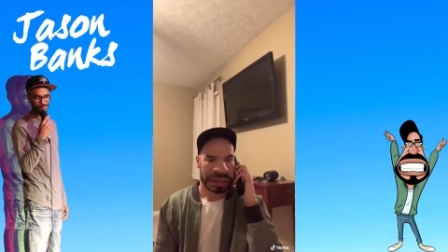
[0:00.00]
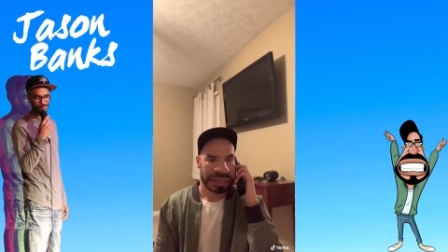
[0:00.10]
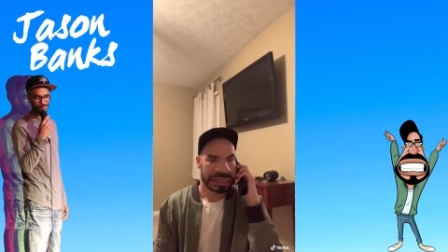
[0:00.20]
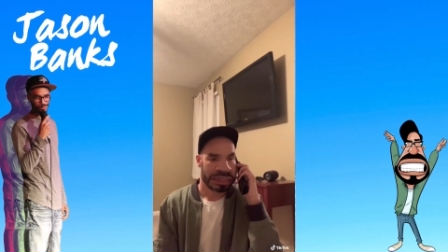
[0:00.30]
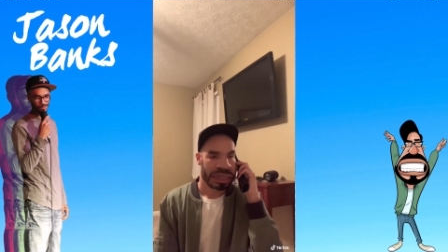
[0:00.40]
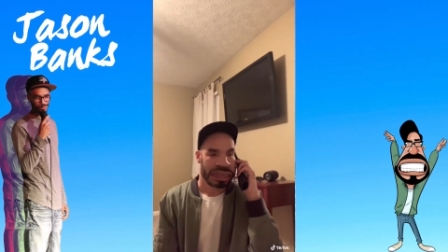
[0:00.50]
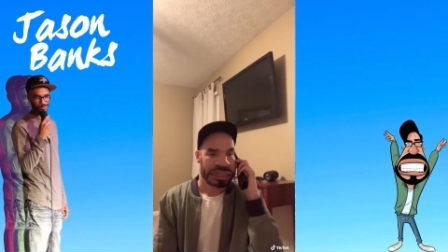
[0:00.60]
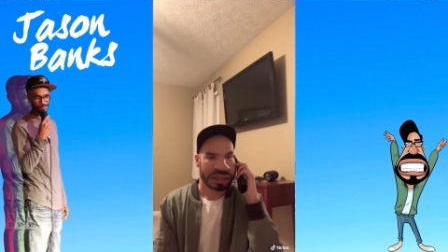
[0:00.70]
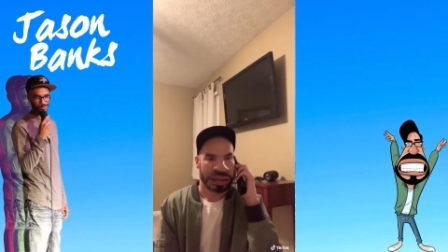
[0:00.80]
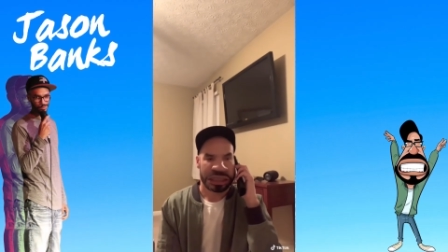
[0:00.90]
listen,
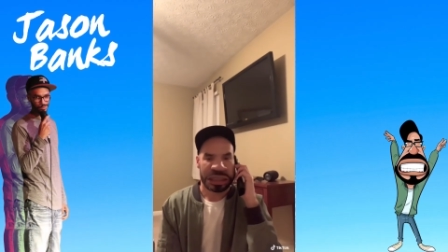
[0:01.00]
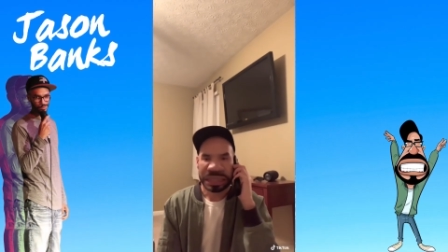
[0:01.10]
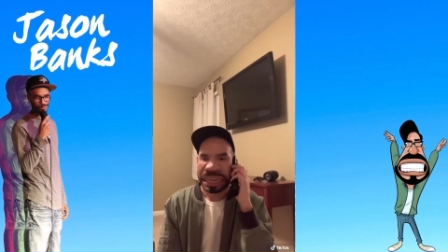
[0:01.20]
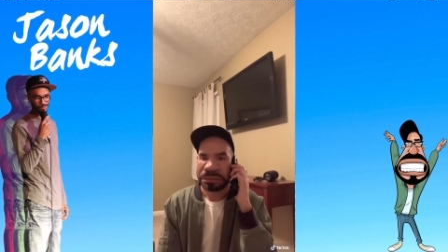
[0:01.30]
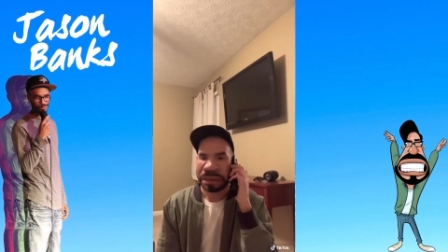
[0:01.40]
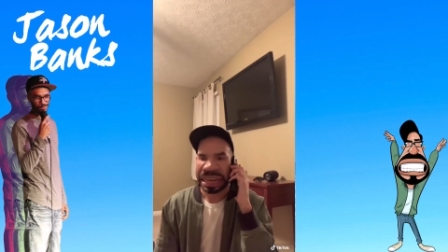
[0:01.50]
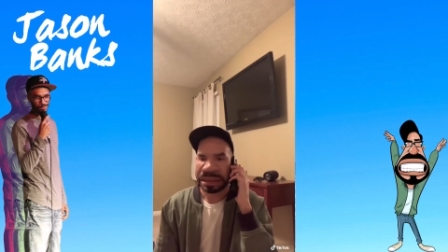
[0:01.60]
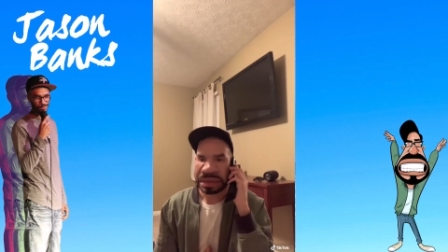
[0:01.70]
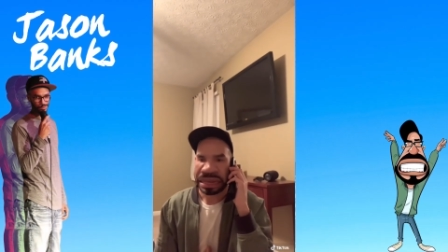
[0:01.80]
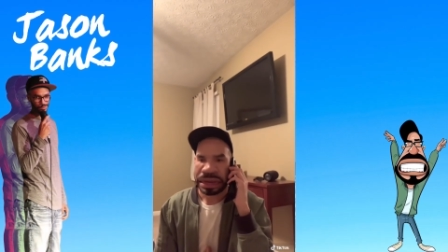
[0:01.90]
sir, you're getting mad at
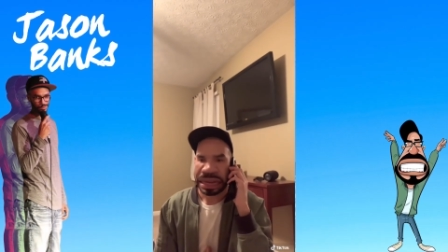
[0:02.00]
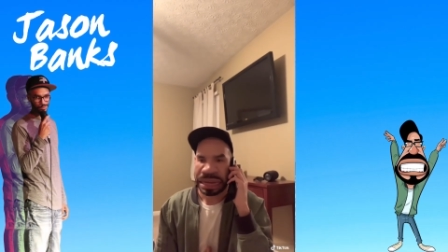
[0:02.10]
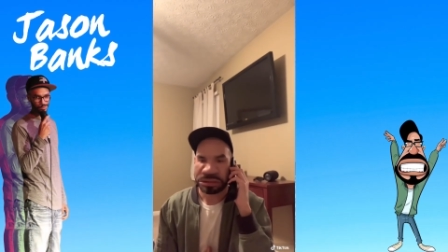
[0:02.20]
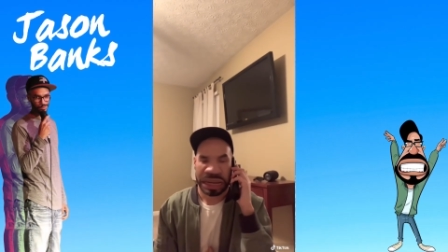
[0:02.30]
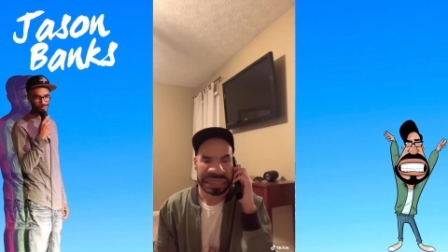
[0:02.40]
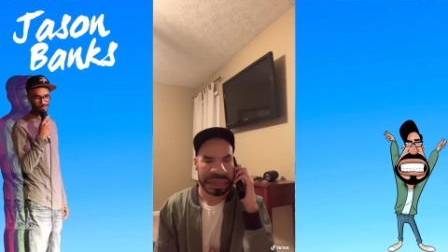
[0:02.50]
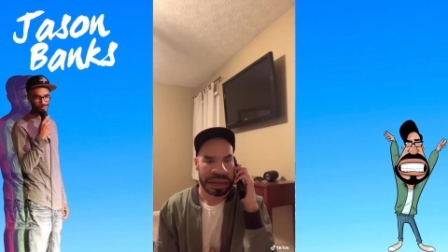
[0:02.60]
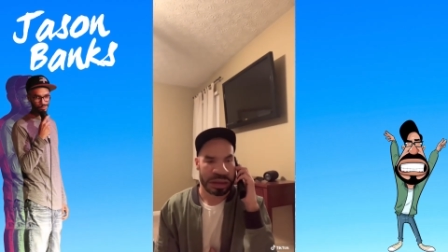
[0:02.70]
me, and I'm trying to tell